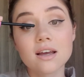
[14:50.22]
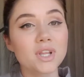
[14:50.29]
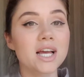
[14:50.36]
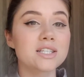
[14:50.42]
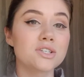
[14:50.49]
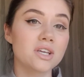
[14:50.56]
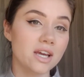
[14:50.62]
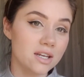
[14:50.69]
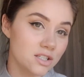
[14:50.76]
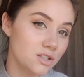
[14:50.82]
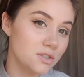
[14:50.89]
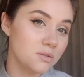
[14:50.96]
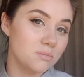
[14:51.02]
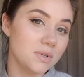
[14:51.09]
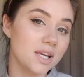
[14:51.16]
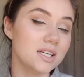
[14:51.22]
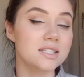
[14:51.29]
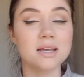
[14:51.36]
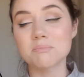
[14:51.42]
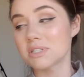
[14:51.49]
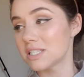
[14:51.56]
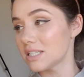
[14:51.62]
as you can assume, because
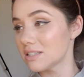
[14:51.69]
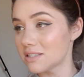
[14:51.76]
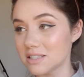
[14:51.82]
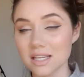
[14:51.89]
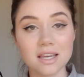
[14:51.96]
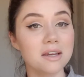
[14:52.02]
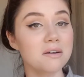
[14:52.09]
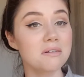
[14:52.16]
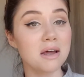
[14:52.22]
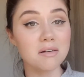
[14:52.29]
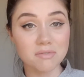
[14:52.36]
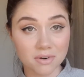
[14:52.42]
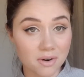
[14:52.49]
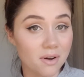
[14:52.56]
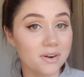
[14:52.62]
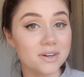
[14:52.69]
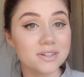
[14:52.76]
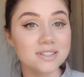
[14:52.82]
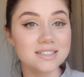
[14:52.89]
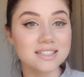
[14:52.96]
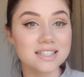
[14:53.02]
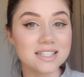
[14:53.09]
I'm still sticking around for
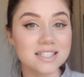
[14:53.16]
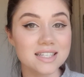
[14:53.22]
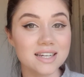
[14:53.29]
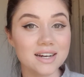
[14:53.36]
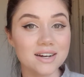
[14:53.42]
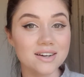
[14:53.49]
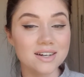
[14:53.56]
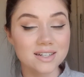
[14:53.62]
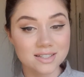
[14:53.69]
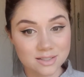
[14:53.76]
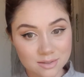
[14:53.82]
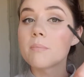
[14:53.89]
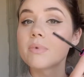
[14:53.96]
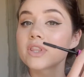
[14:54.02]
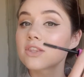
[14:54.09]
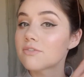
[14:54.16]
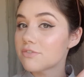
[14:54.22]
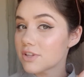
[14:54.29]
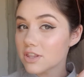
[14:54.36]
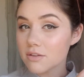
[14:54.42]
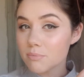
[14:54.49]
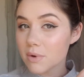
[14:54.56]
honors this year. But the
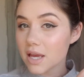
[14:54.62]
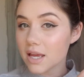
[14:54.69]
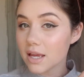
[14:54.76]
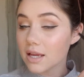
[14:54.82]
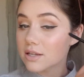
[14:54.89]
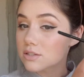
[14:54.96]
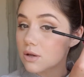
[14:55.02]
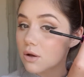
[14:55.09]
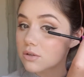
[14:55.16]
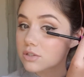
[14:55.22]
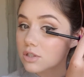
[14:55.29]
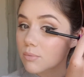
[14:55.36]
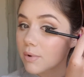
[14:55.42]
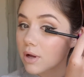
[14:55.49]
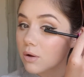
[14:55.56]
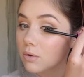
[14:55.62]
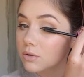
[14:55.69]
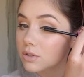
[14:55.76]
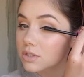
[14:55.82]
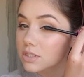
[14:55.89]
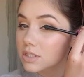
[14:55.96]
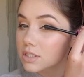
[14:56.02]
5th of May is also my
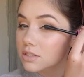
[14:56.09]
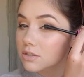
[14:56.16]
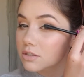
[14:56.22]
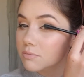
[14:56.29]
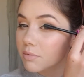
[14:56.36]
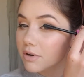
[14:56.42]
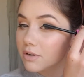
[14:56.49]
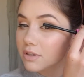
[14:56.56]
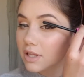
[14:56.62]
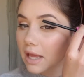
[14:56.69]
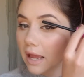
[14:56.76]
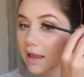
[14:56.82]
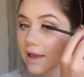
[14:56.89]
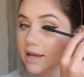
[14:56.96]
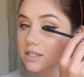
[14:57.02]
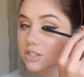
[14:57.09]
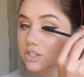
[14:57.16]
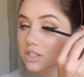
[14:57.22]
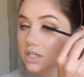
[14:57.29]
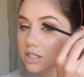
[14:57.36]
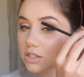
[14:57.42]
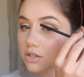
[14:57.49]
older sister's birthday, and
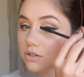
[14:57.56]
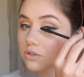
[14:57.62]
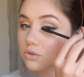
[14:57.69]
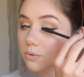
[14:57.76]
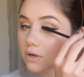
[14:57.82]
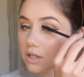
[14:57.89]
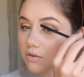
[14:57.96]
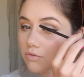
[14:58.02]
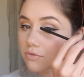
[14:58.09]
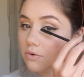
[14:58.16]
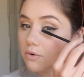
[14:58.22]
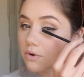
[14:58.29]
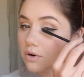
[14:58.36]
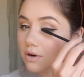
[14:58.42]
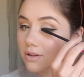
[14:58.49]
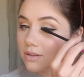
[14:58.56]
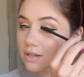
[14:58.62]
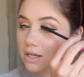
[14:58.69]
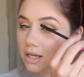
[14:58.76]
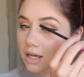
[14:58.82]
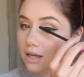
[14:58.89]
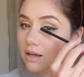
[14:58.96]
she turned 24 on the
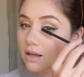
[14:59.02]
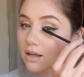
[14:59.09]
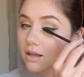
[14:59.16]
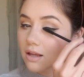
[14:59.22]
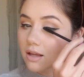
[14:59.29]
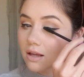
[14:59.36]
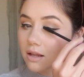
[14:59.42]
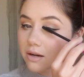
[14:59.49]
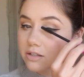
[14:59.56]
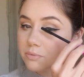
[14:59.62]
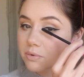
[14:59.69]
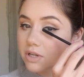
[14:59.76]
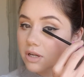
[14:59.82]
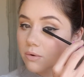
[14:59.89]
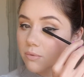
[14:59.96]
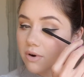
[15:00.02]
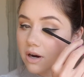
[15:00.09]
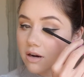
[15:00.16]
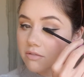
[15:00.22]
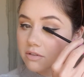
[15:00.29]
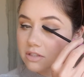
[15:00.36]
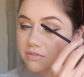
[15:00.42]
day. And I was pretty aware
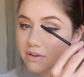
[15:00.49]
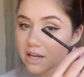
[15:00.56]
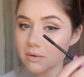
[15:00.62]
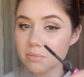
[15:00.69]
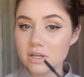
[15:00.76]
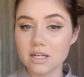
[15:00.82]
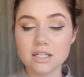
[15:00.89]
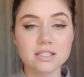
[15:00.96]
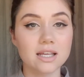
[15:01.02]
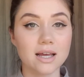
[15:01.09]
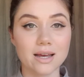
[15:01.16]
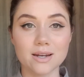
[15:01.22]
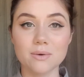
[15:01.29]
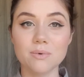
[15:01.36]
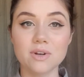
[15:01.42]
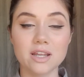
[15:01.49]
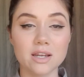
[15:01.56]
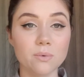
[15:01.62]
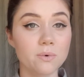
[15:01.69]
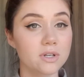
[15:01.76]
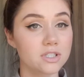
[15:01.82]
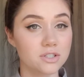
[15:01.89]
of this fact because I don't want
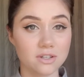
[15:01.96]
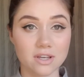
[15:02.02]
anyone to